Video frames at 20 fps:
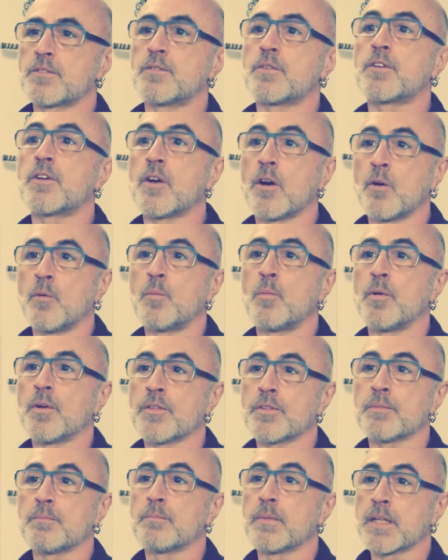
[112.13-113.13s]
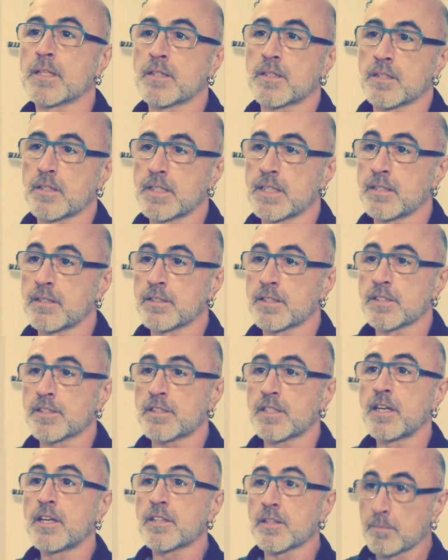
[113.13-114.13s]
to cope with mental
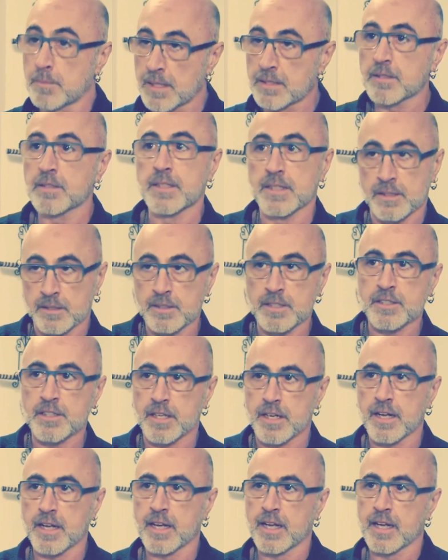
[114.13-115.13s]
illness, the mental illness that I